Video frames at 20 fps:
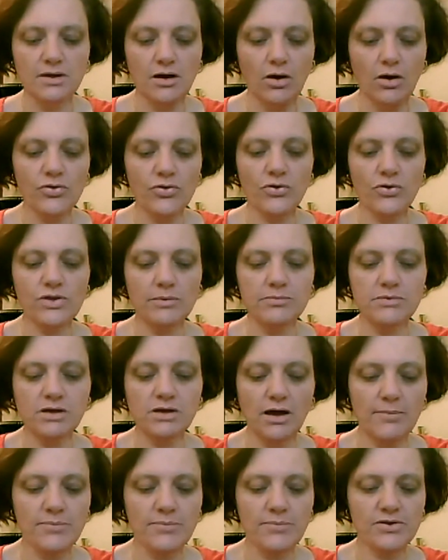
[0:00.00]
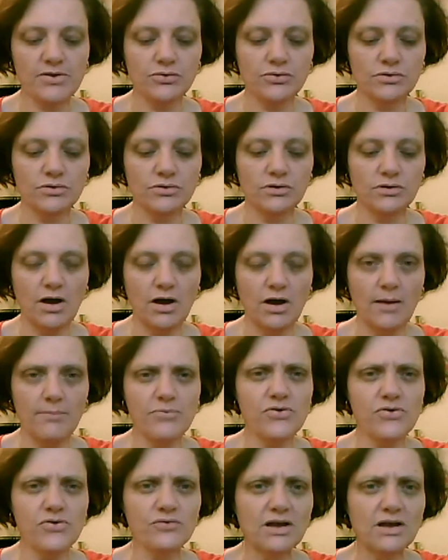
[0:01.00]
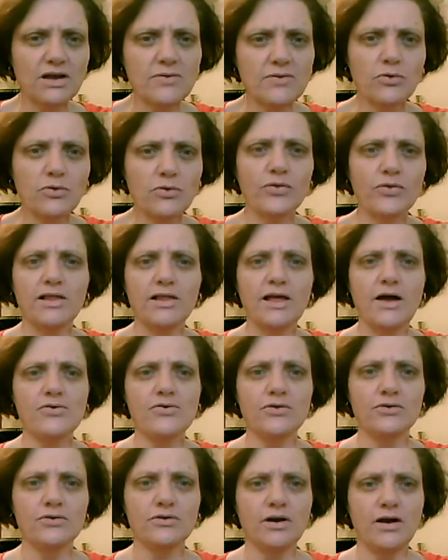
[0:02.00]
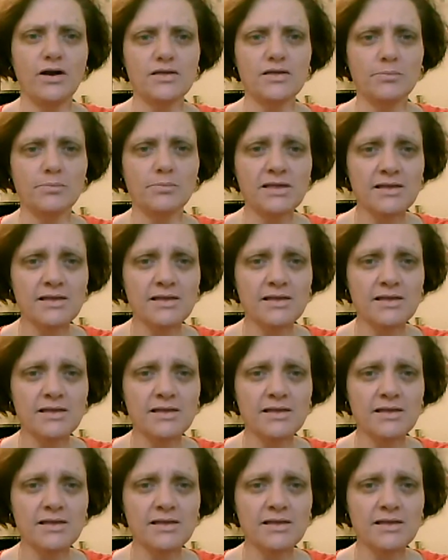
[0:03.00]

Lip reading: Also, sometimes certain streets will only allow certain kinds of